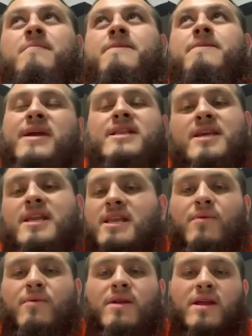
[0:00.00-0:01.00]
You know, you
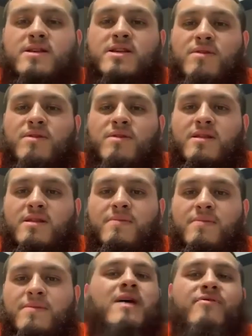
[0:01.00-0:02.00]
have the ones that become
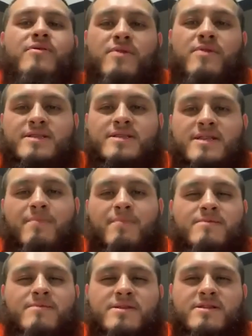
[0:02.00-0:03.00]
successful and then
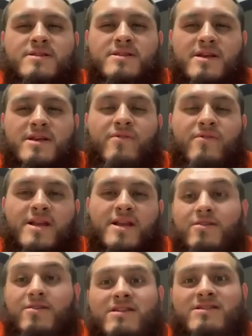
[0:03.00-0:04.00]
you never talk to
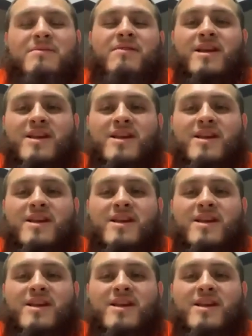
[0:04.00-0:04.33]
them ever again,